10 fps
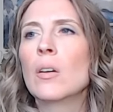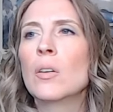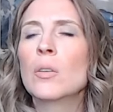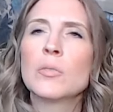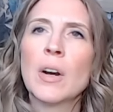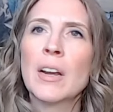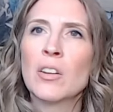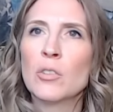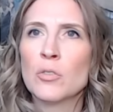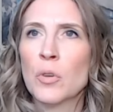who's right
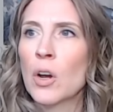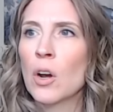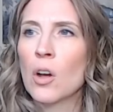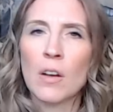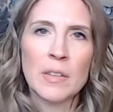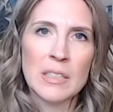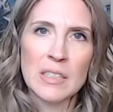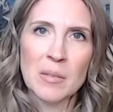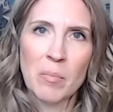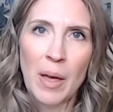and who's wrong often doesn't